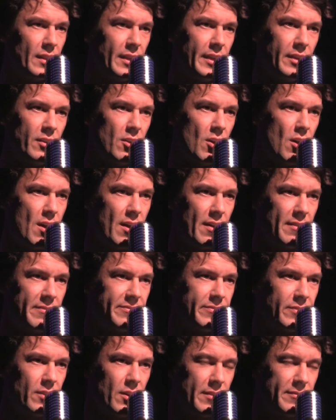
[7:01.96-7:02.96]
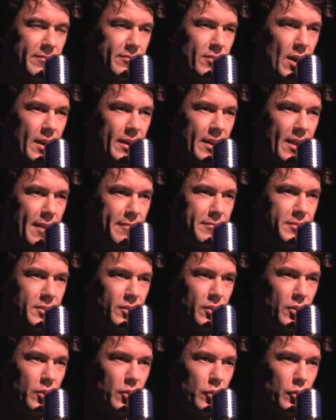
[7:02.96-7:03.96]
laid off on Friday
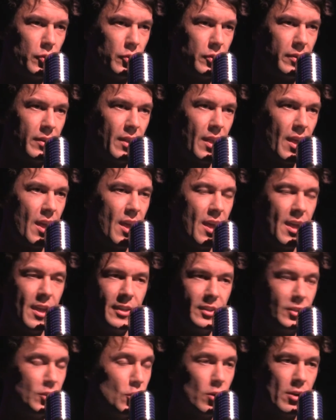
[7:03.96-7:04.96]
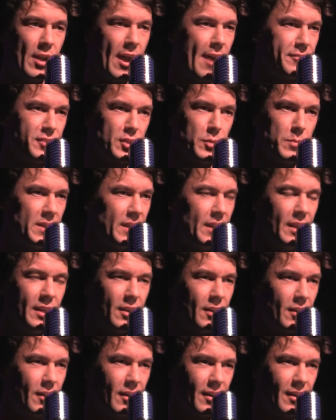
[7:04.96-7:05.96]
afternoon. You don't have to be
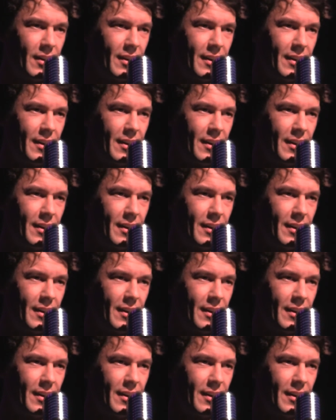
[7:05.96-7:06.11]
here."